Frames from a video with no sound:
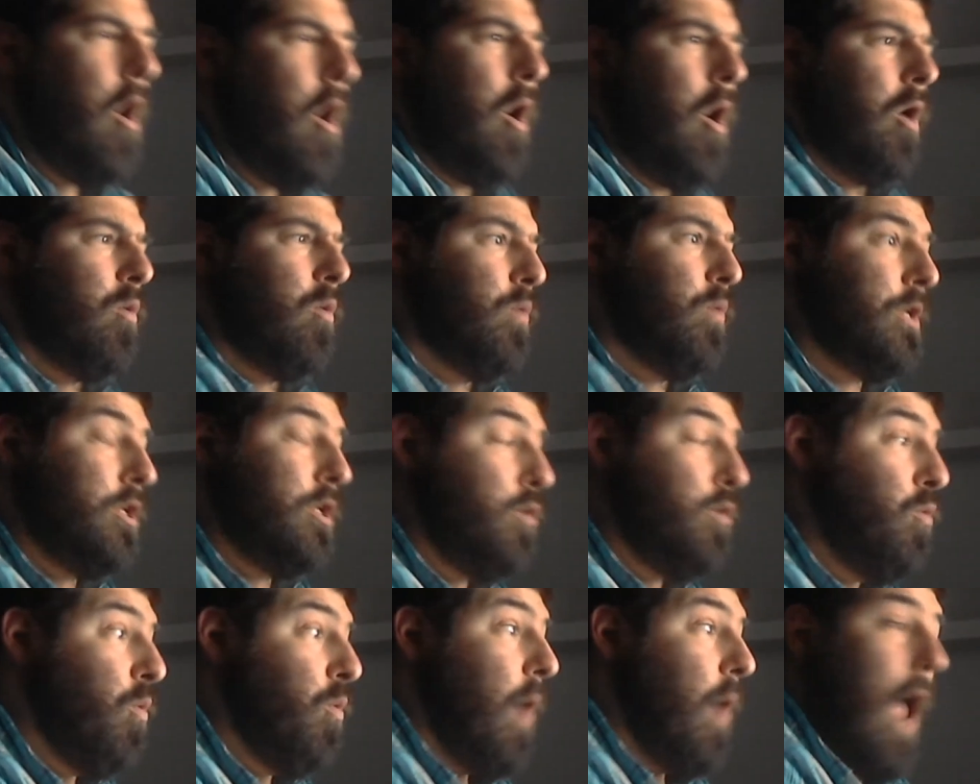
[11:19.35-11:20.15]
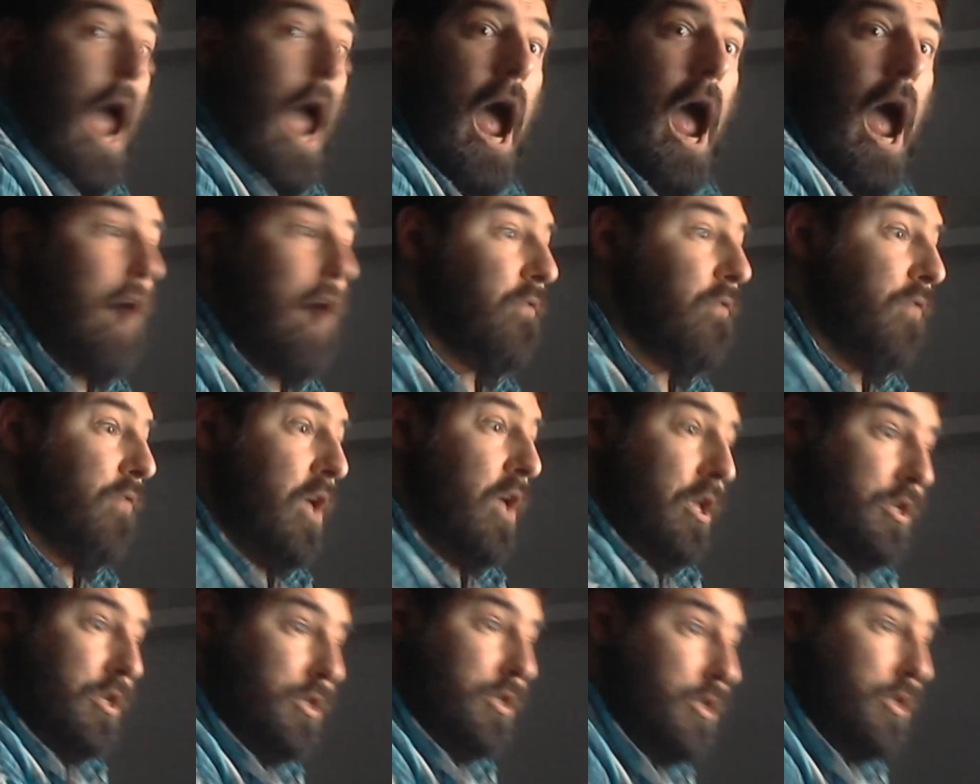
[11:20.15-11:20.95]
or when you have
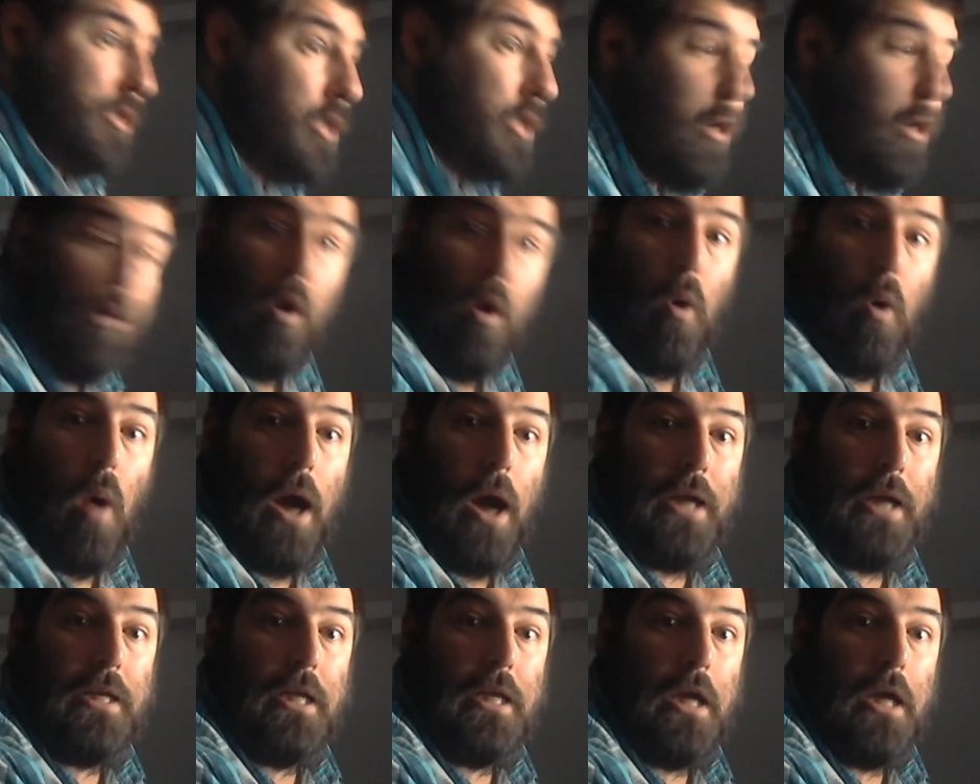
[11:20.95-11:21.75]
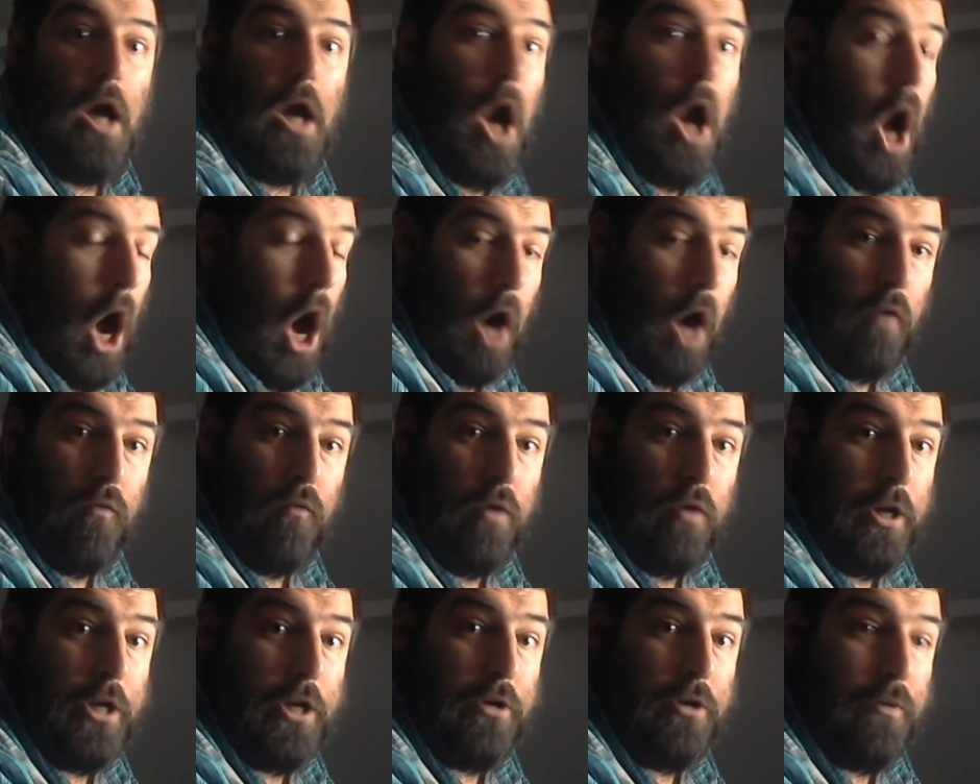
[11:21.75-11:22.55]
zero idea of
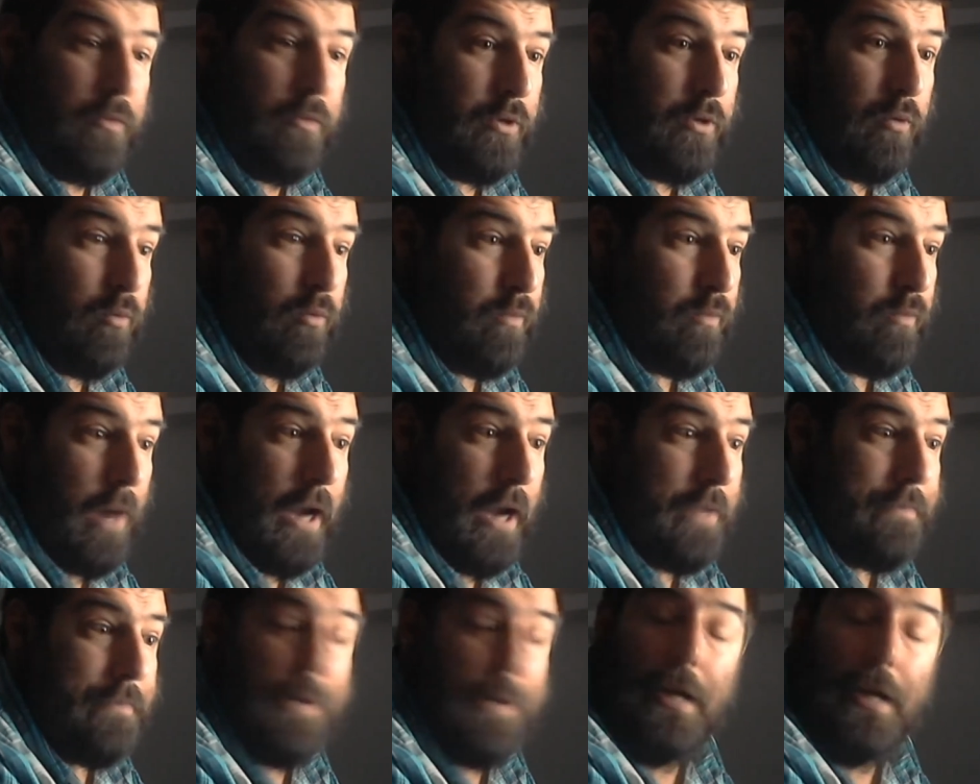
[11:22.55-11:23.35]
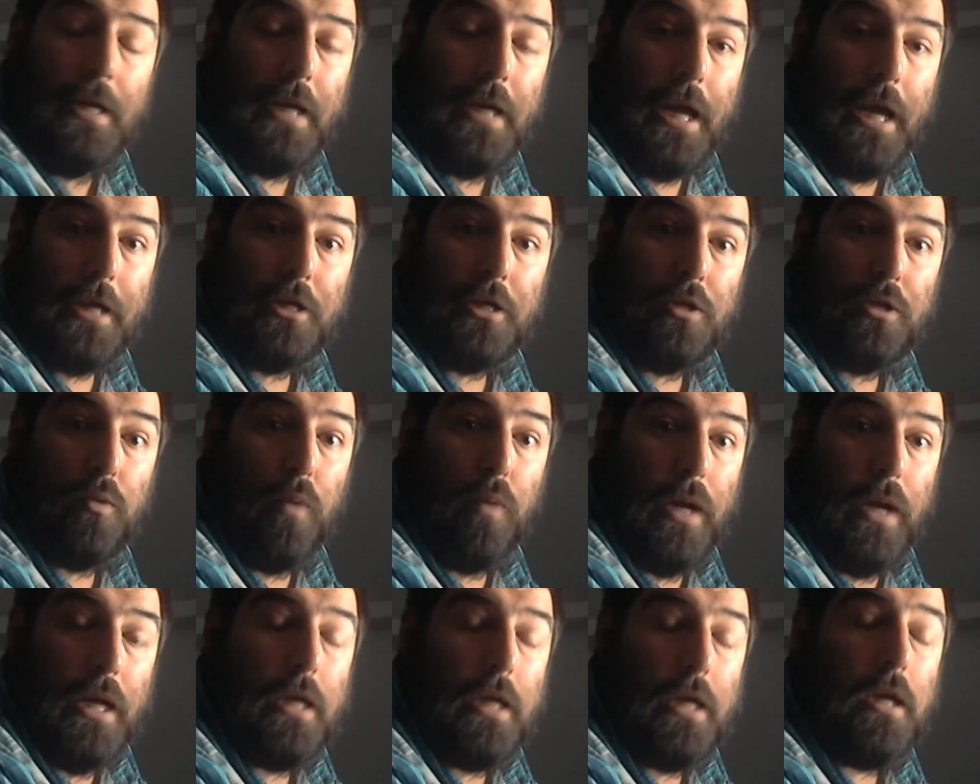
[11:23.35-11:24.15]
where you you might be next
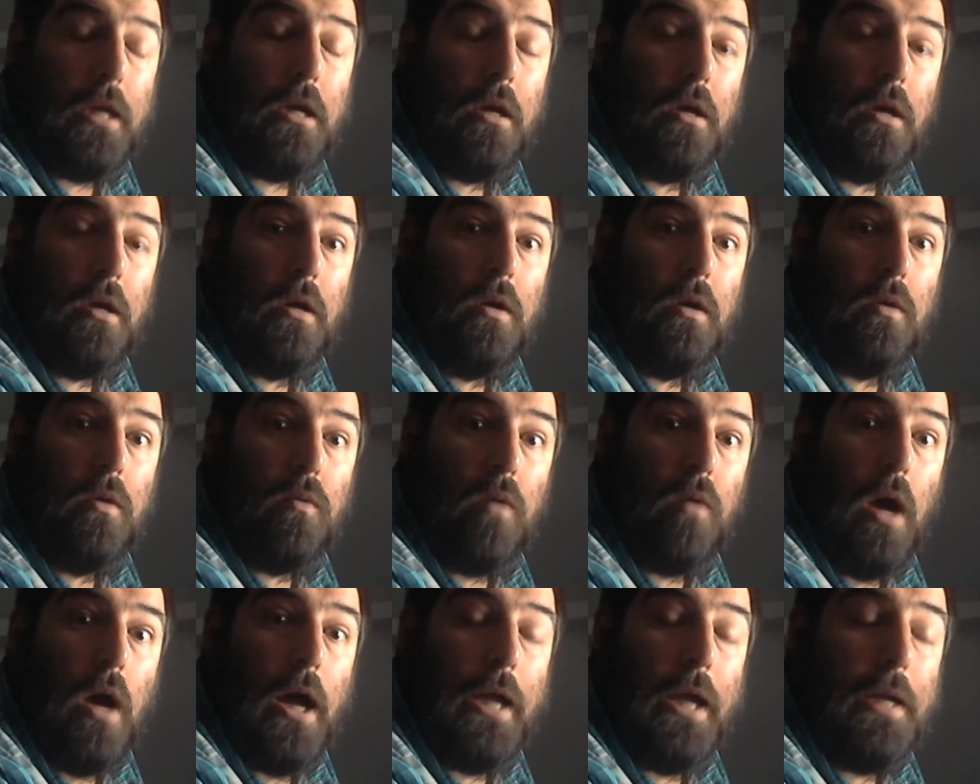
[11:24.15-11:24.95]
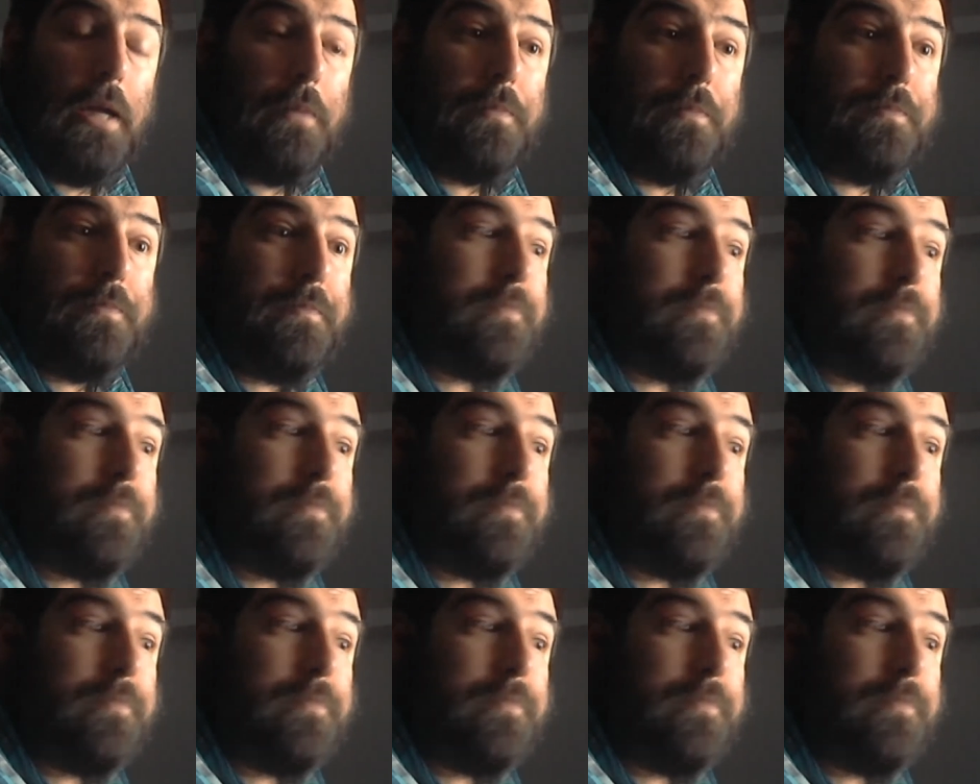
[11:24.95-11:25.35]
week, right?